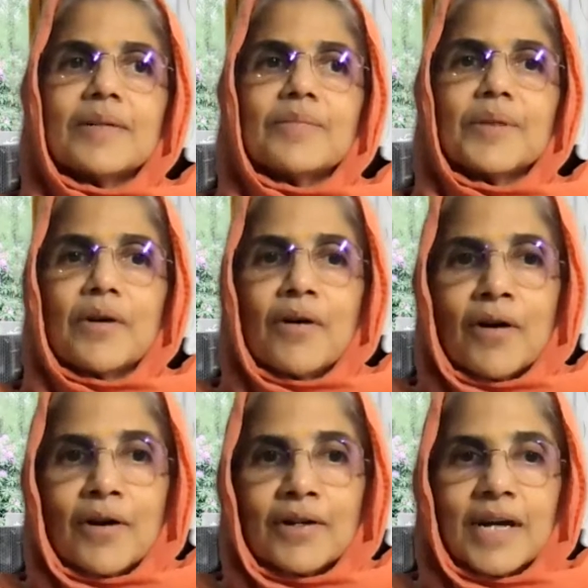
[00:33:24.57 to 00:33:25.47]

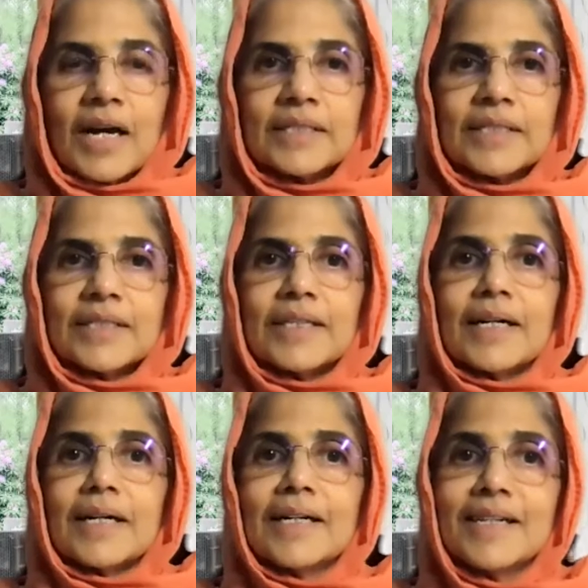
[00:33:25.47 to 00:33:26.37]
beyond
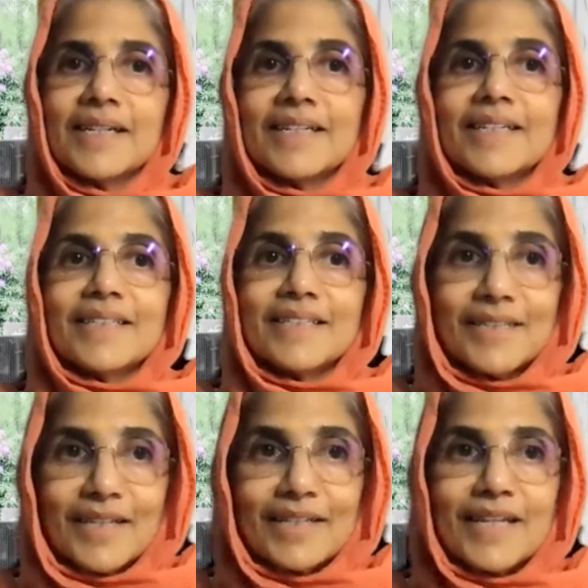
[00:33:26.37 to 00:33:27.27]
Ananda.
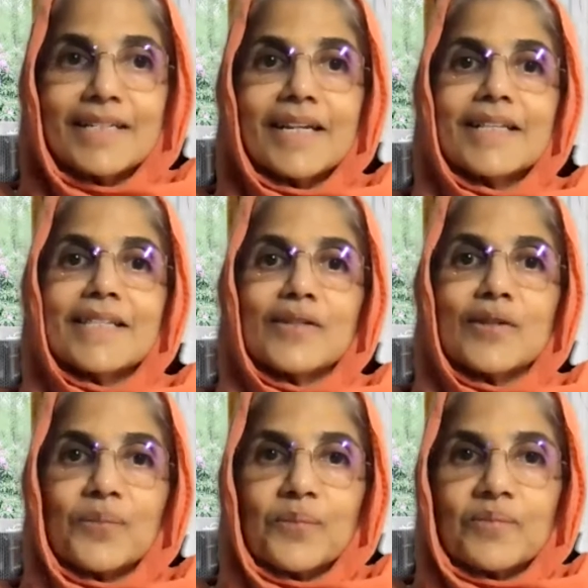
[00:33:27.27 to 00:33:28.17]
They say
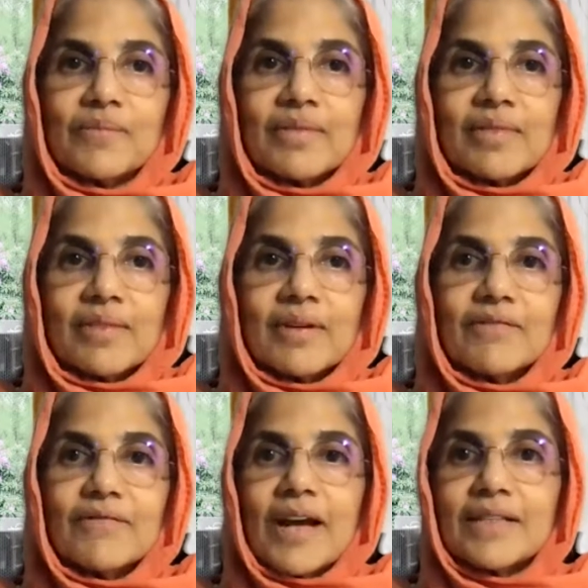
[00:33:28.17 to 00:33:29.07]
this. In
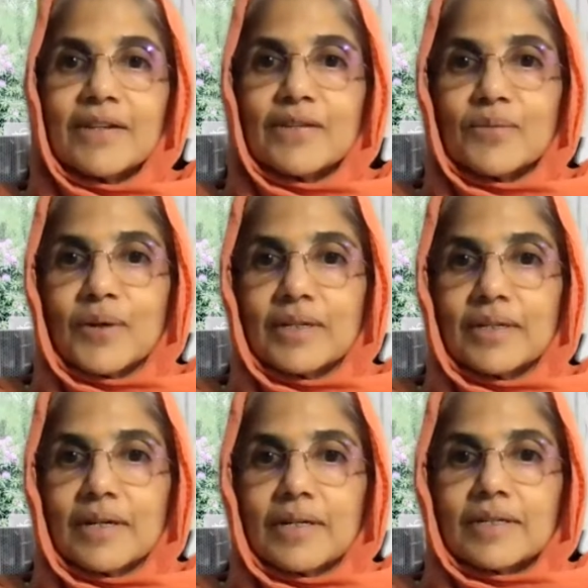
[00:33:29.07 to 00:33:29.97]
fact, there's
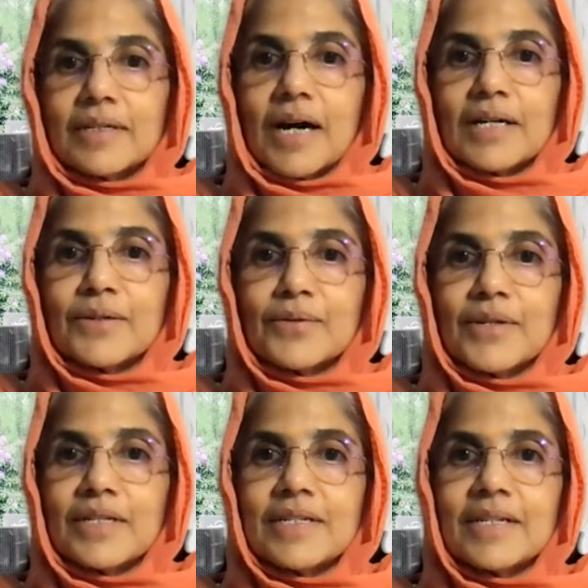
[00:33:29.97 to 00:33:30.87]
one
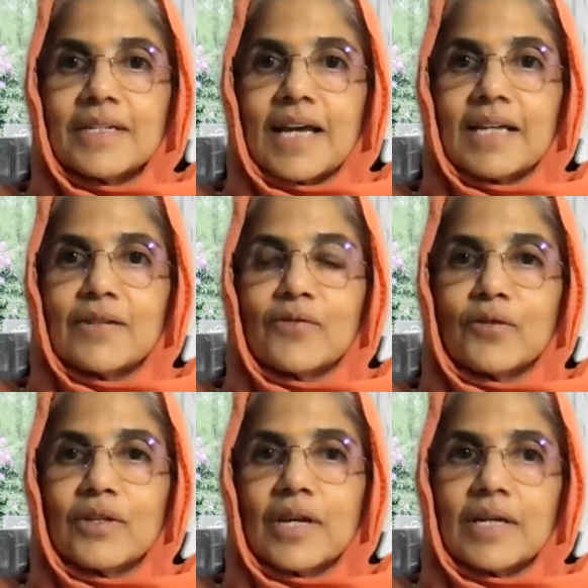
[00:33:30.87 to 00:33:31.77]
cartoonist in
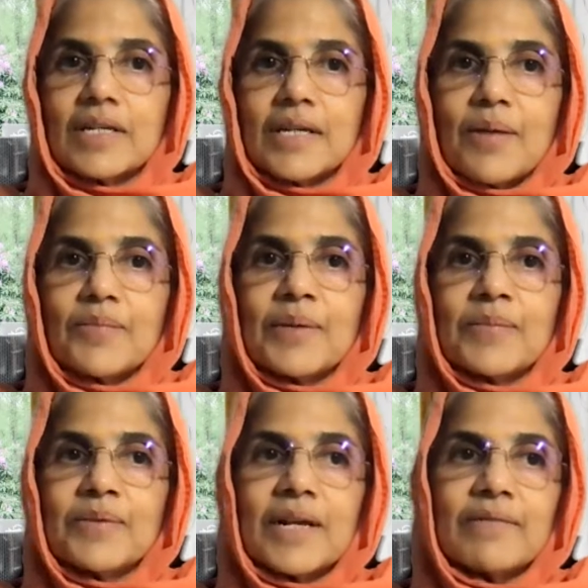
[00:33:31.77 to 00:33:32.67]
California, he named
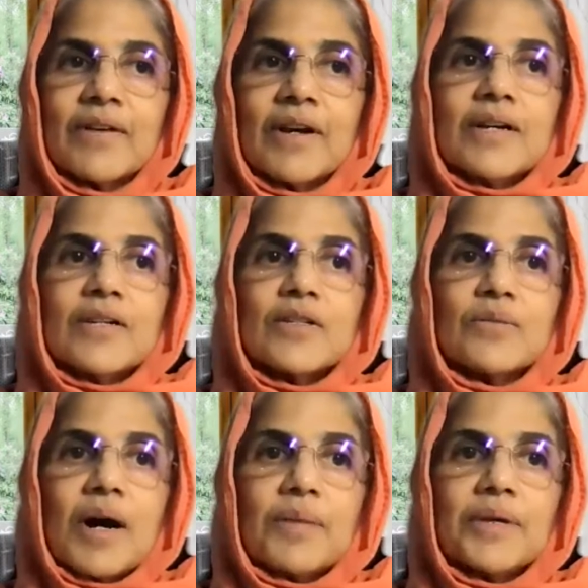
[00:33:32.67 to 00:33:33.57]
himself
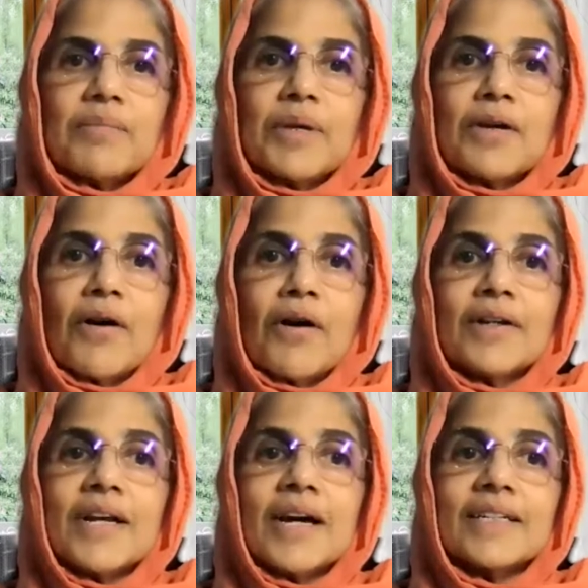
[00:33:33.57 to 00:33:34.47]
Swami
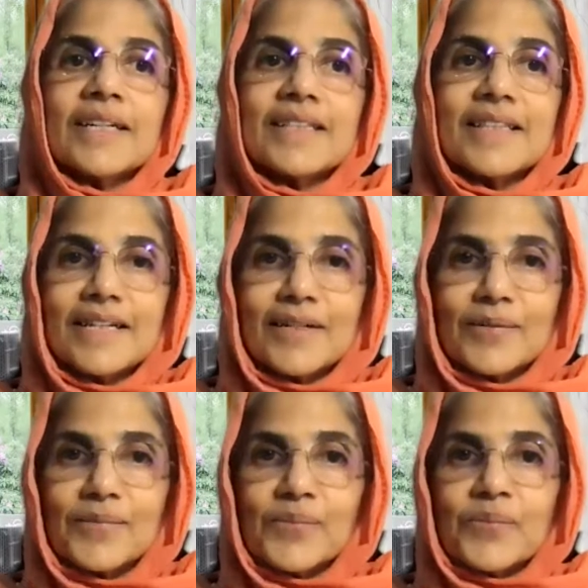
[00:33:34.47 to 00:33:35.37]
Beyond Ananda.
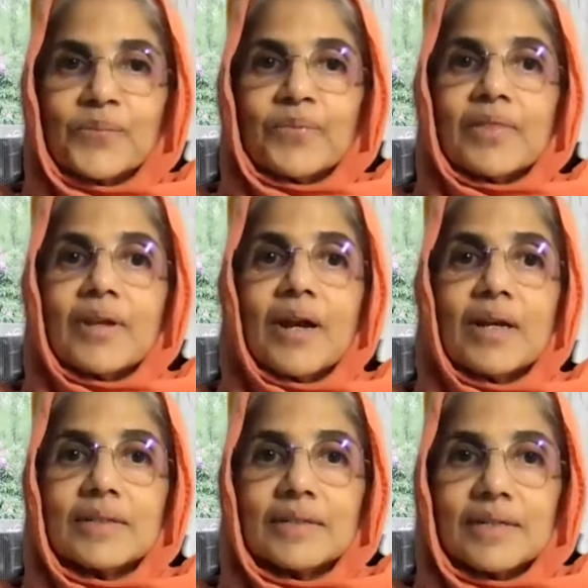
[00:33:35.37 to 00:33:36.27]

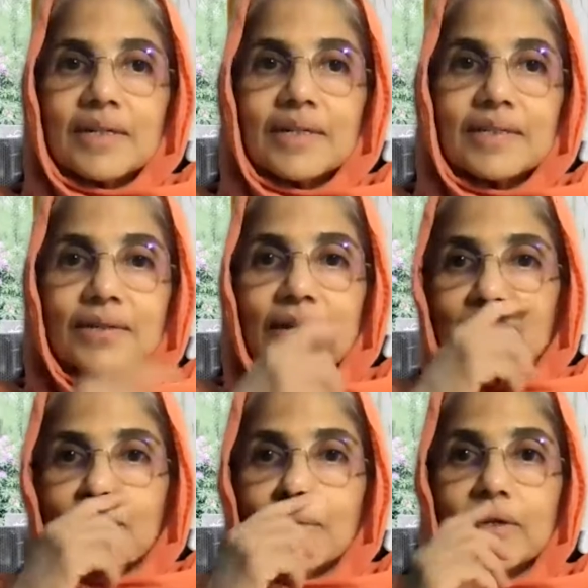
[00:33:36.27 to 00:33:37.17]
And you
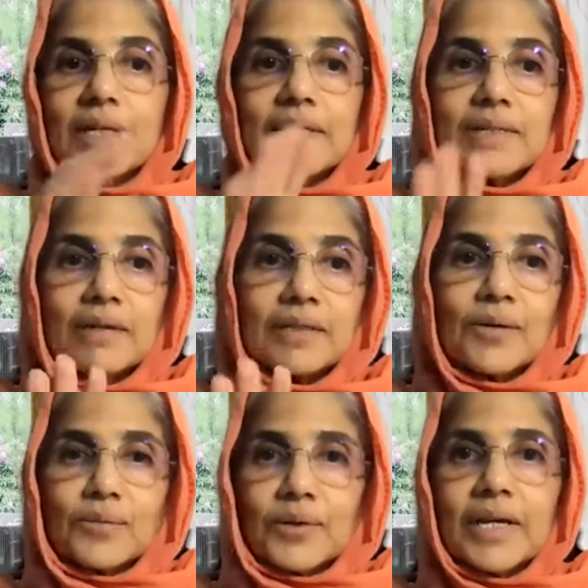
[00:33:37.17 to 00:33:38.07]
can Google it, not
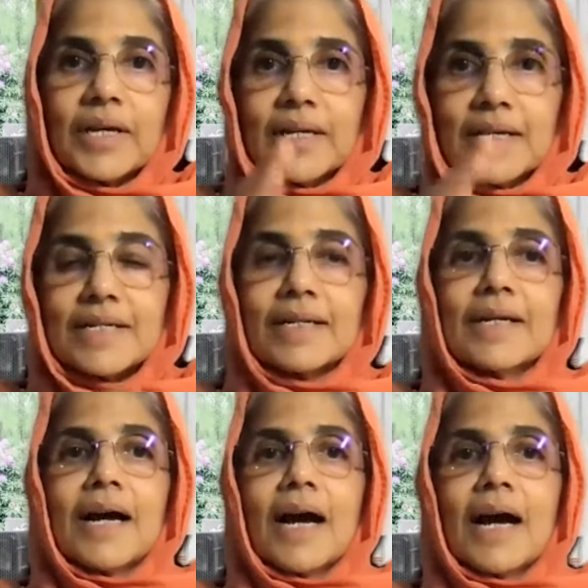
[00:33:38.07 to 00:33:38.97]
now, okay, later.
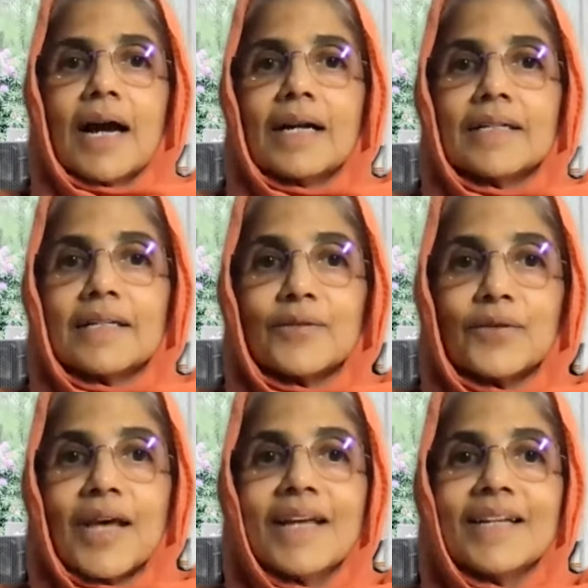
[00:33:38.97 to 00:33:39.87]
And so,